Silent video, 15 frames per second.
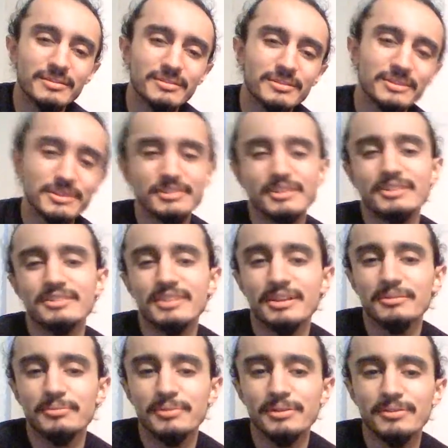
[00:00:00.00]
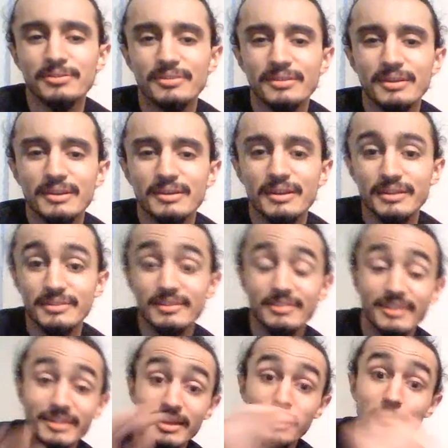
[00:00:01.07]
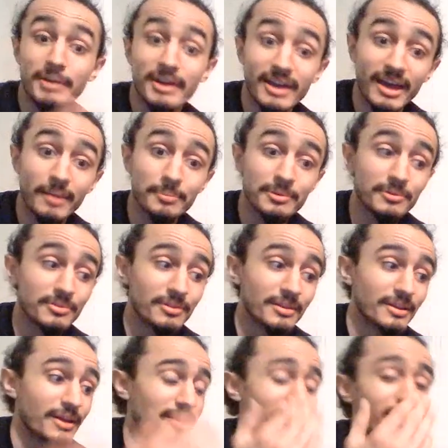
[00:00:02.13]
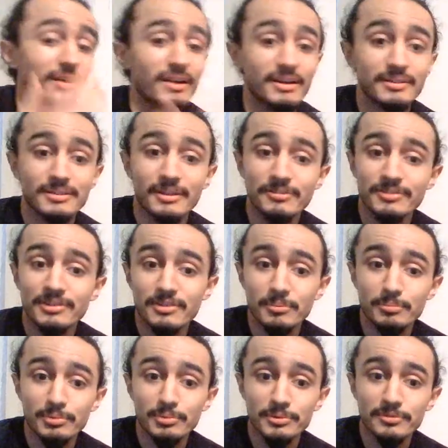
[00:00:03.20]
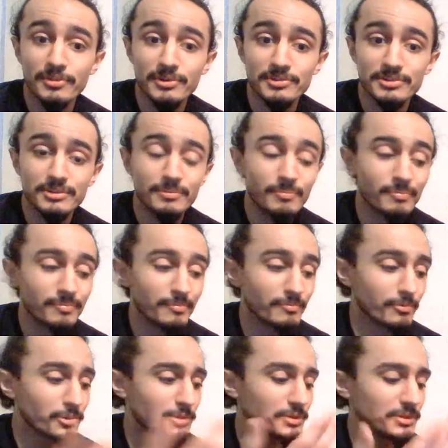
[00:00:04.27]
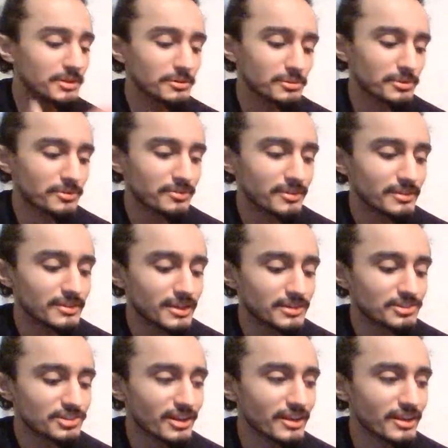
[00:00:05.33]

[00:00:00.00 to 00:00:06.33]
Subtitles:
least content with. Not to say that I'm not happy with it. I love this improved version. Really, the only thing that